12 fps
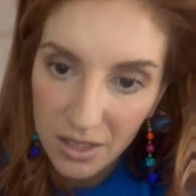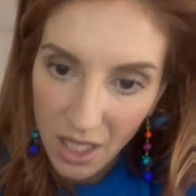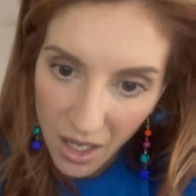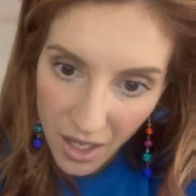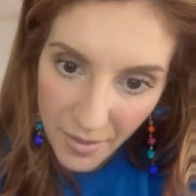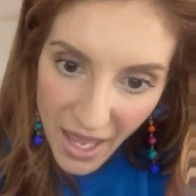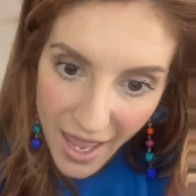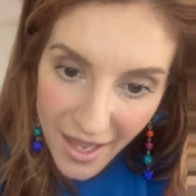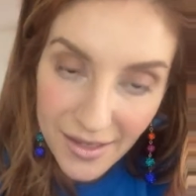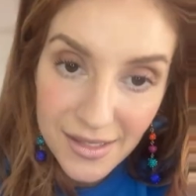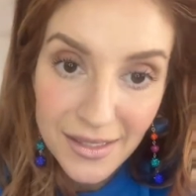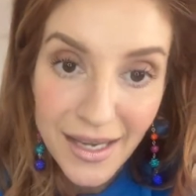Tom
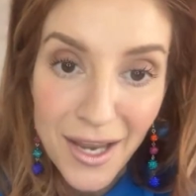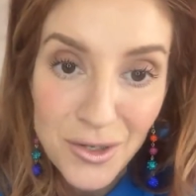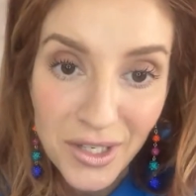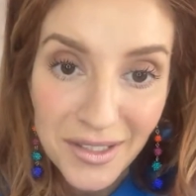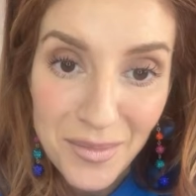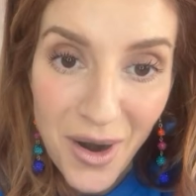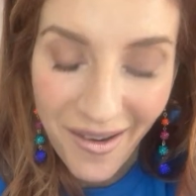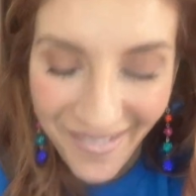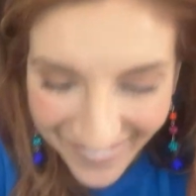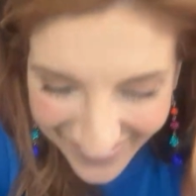Hanks and Kendrick Lamar.